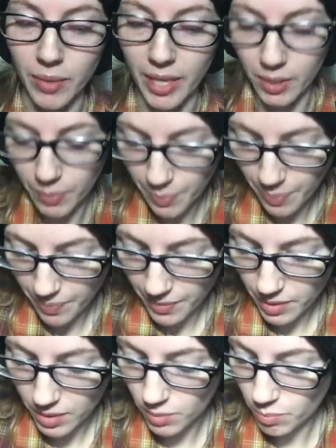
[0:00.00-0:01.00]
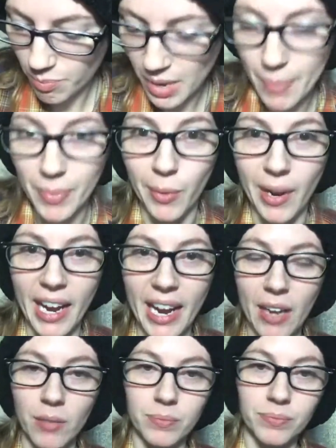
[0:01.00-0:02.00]
what? Pop it right
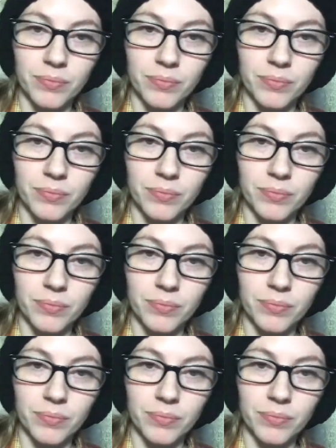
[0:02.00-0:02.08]
out.